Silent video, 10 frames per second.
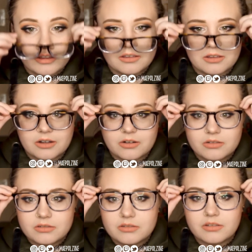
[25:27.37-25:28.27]
So
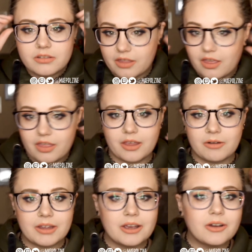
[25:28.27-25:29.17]
there
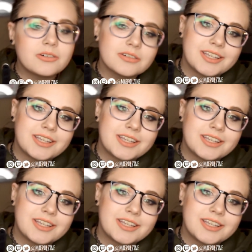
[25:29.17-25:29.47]
we go.